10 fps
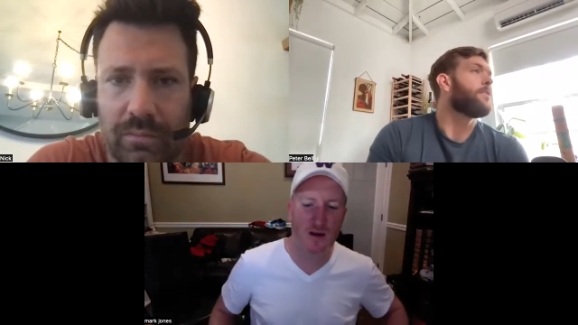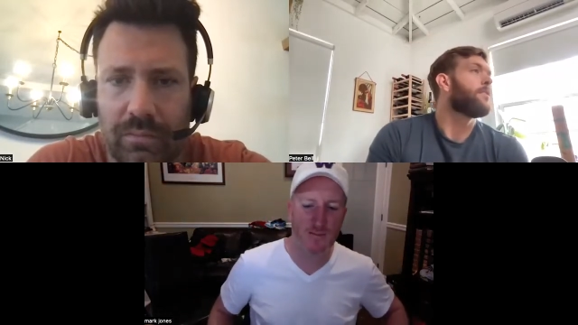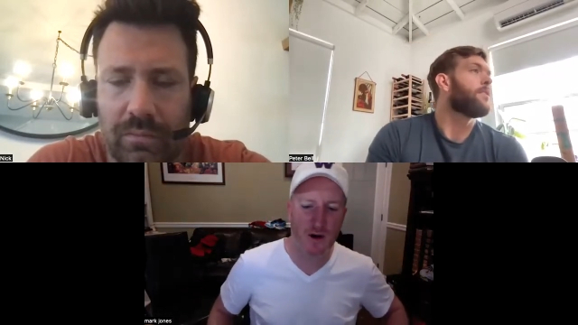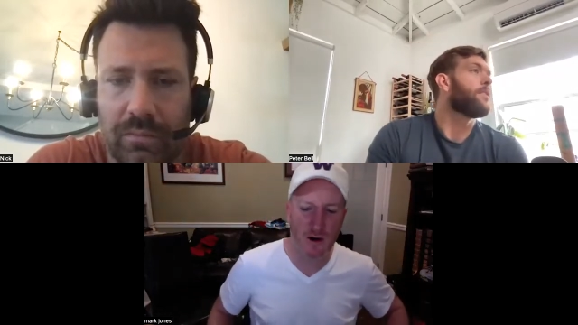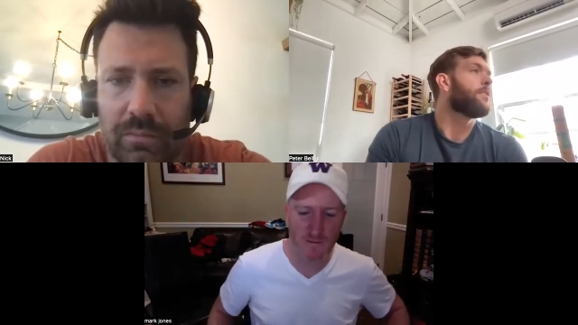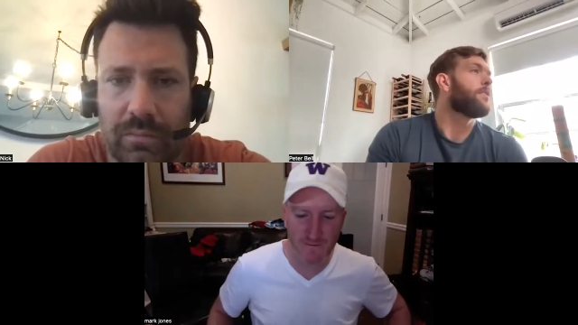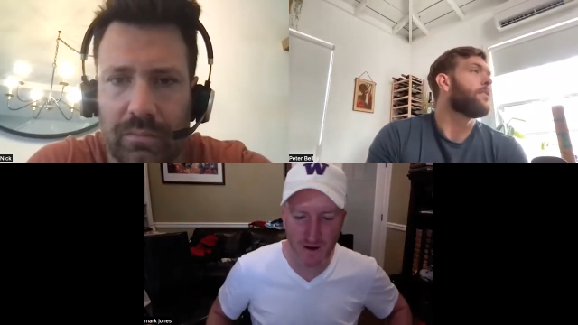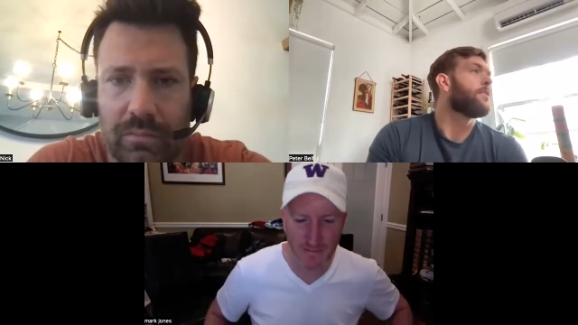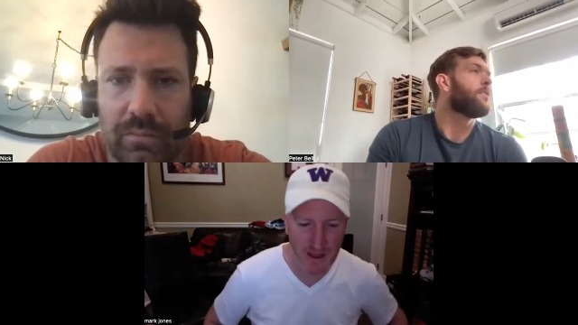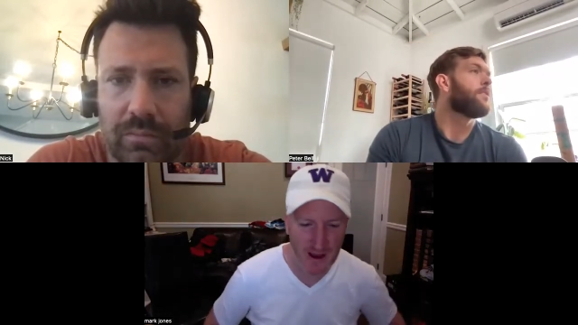Speaker 1: apart from
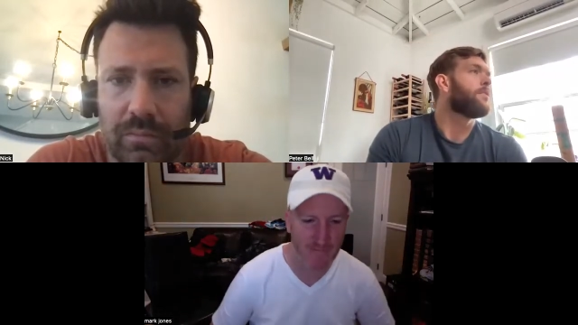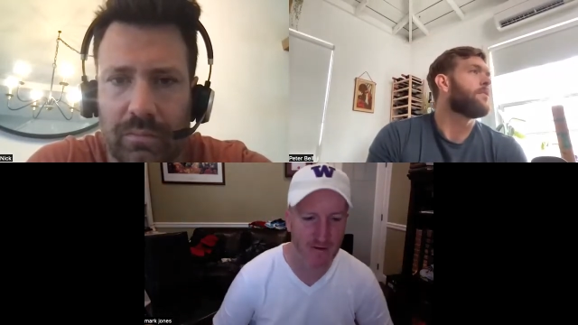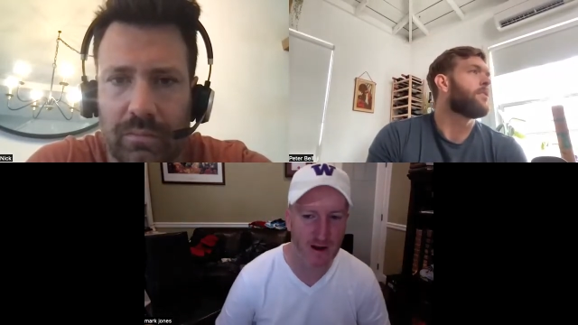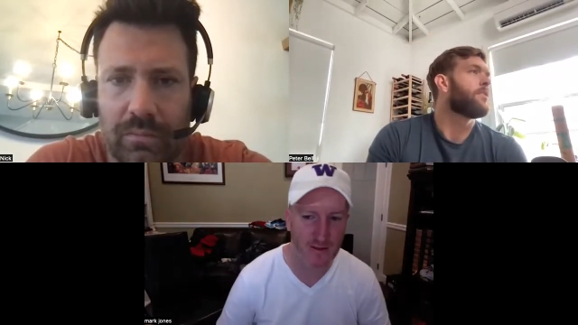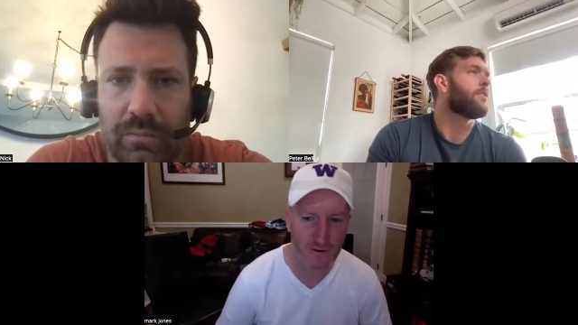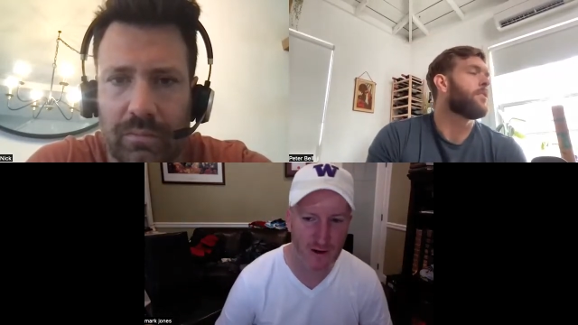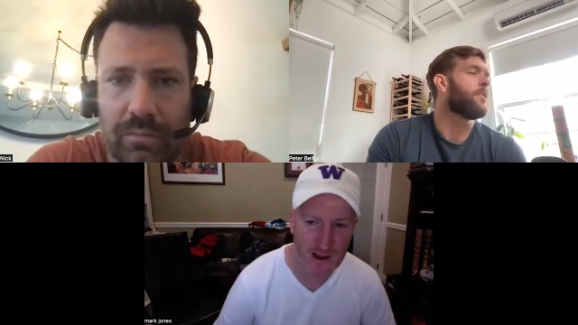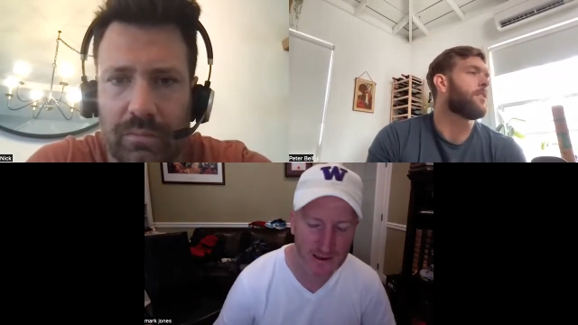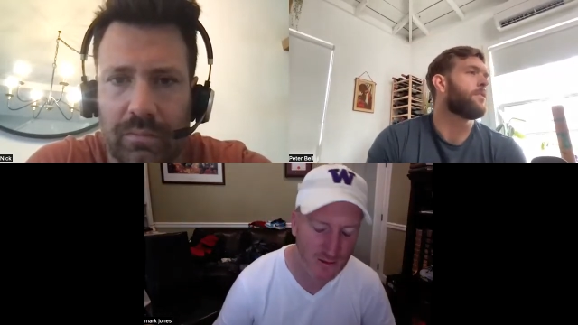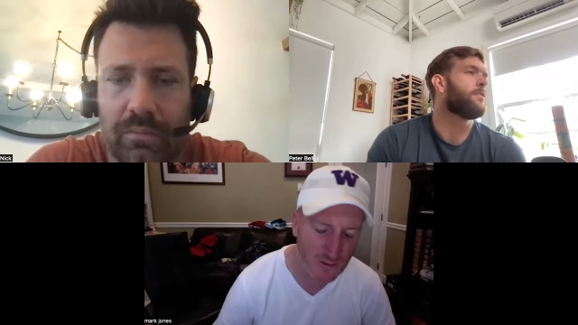every other
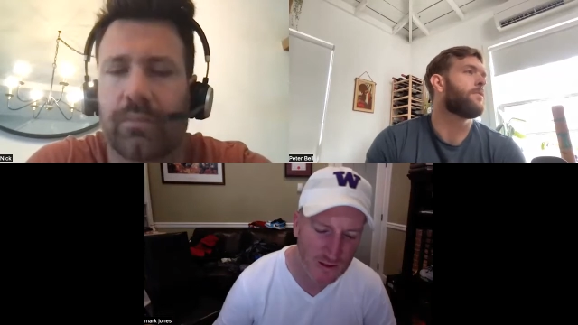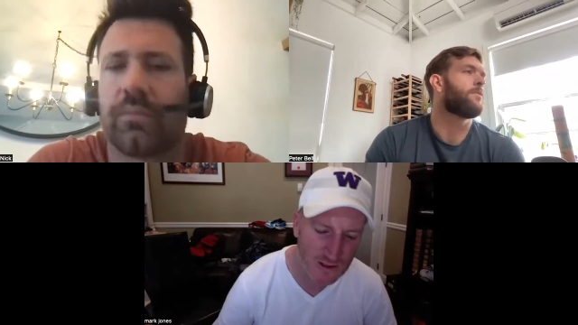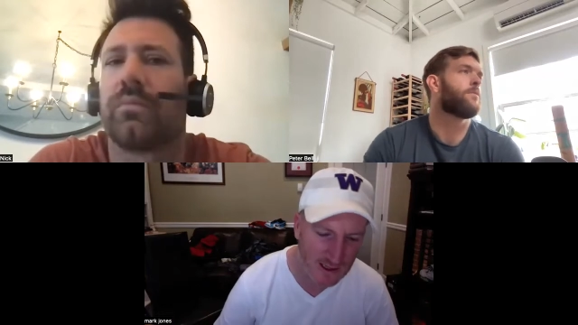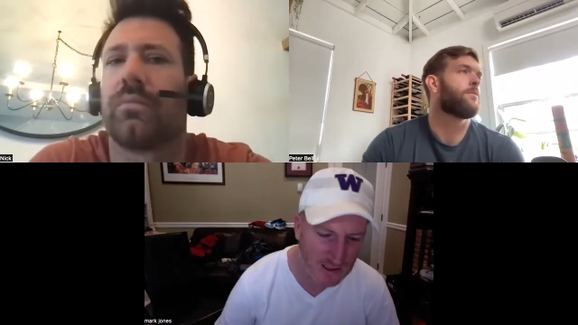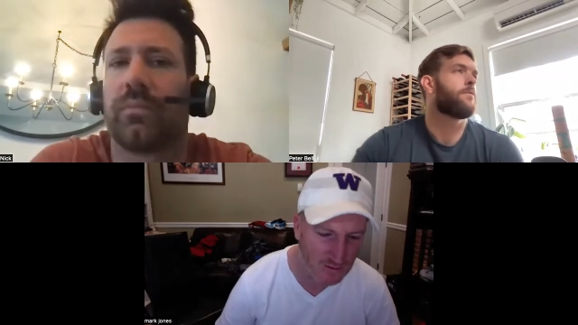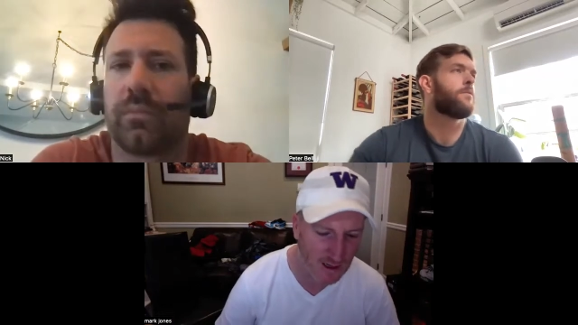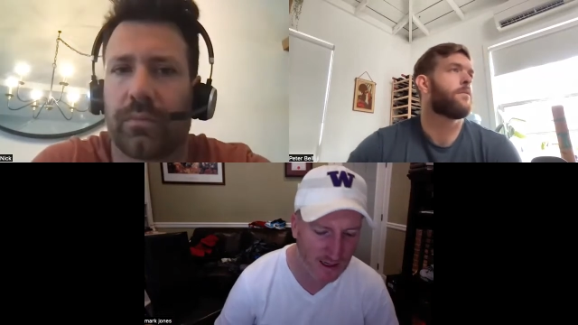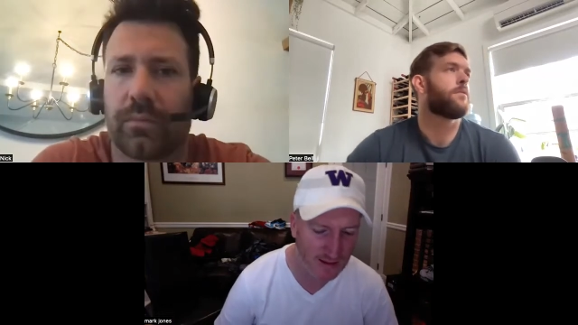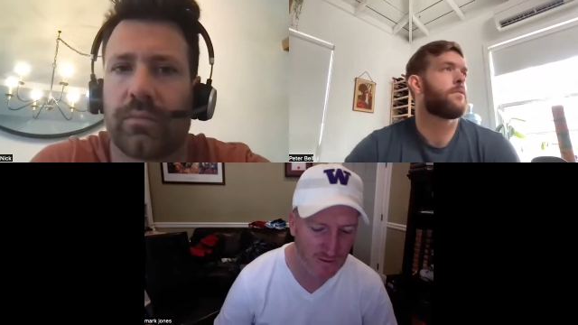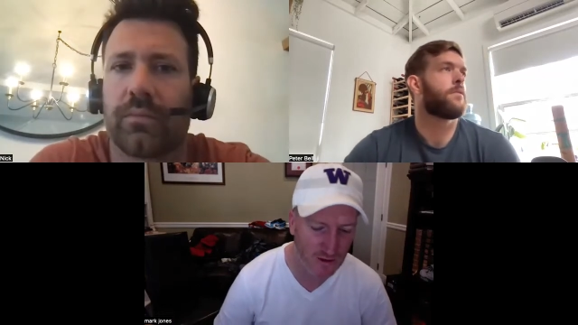attribute. And that's why,
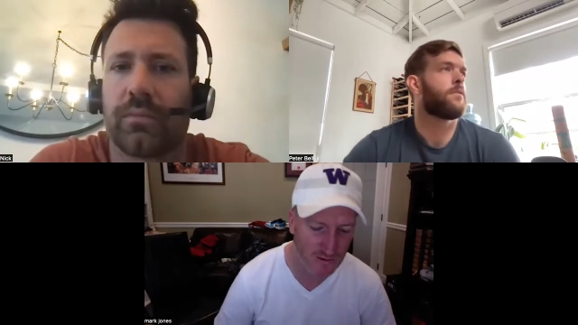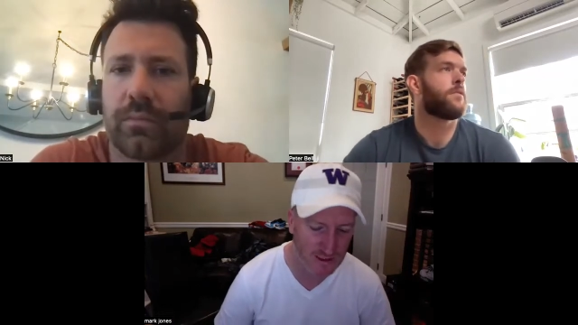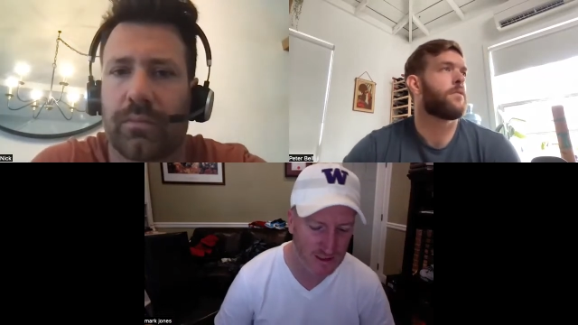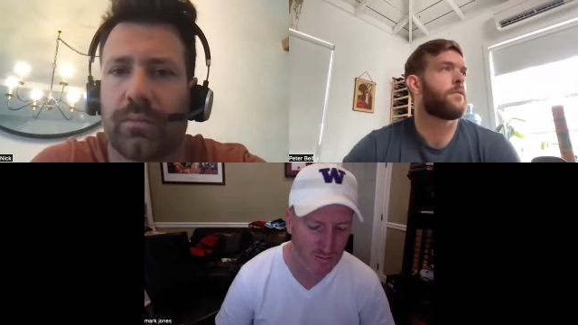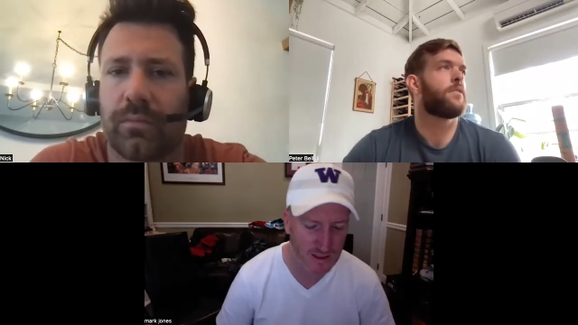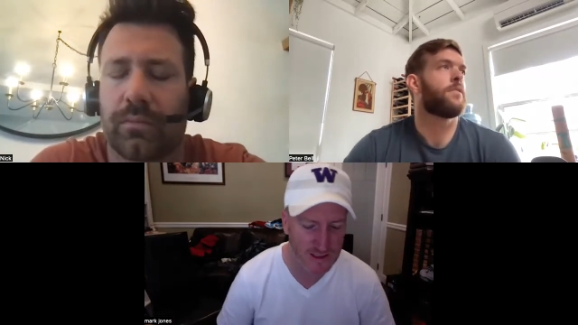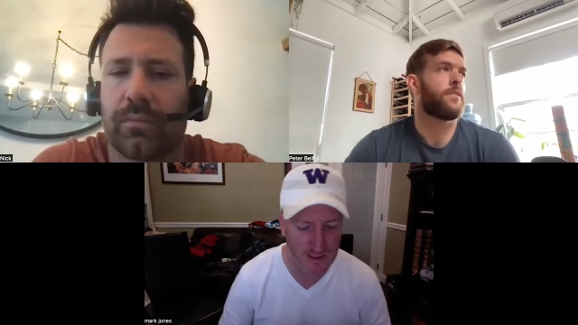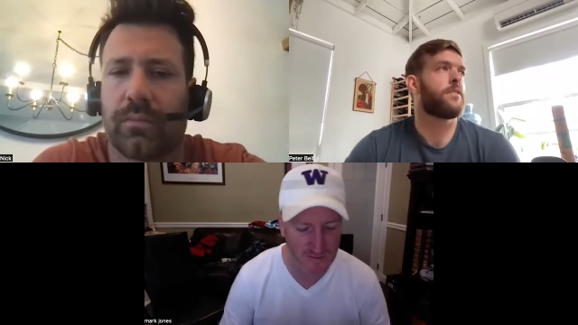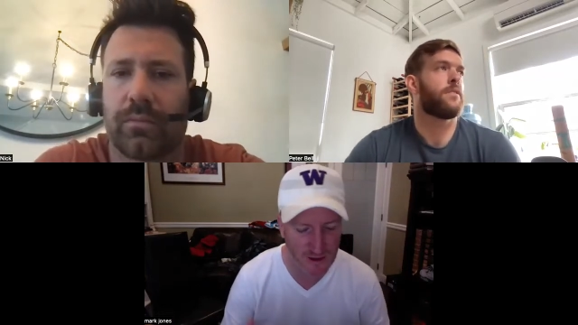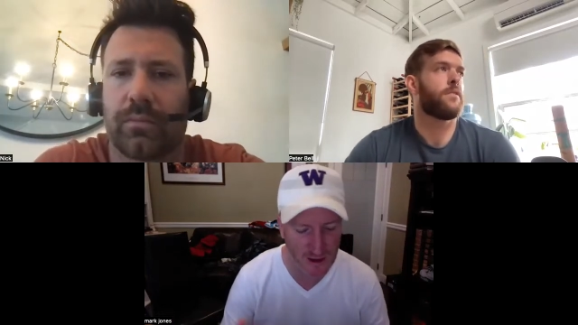you know, the simplicity of
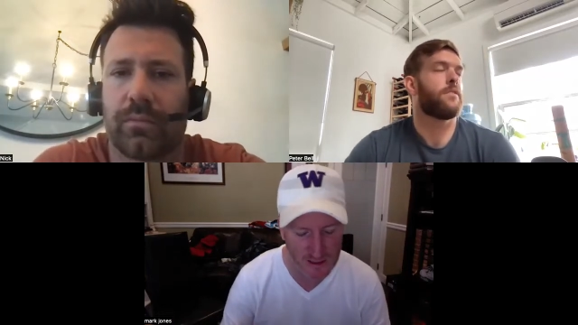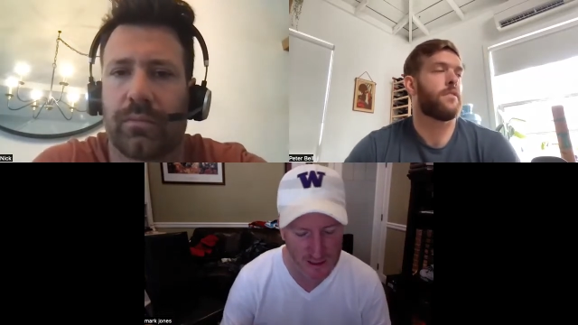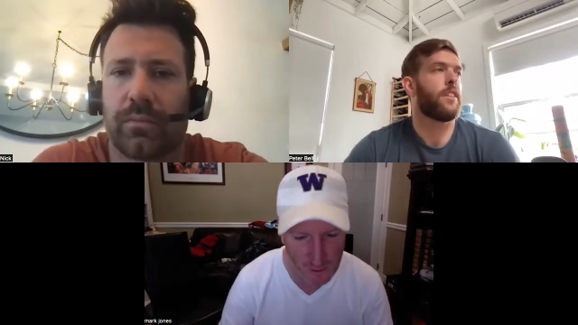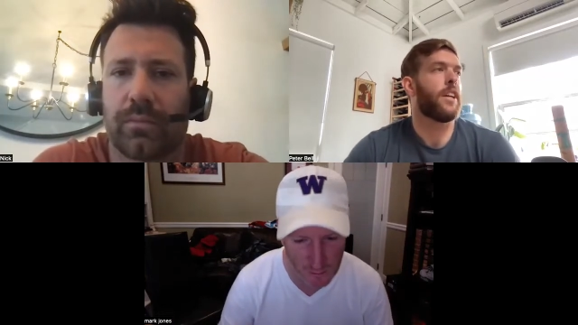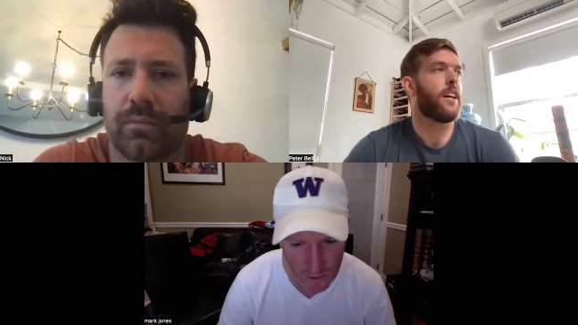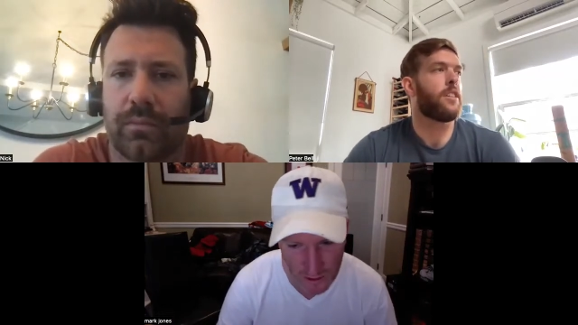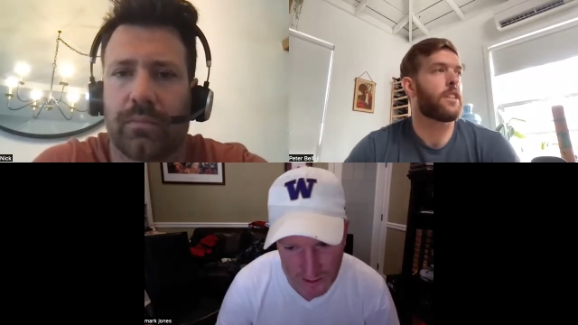God is so important